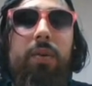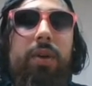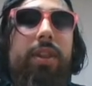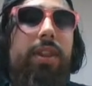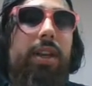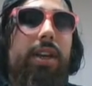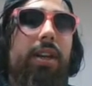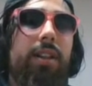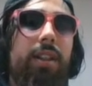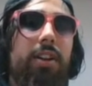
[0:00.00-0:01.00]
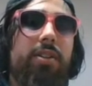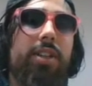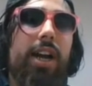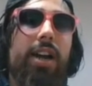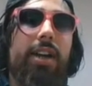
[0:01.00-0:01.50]
with the little
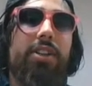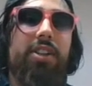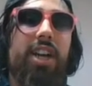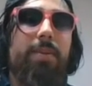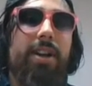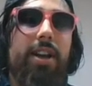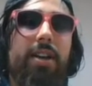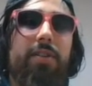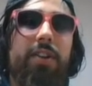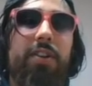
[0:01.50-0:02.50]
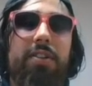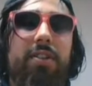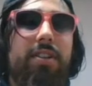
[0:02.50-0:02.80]
extra time I have.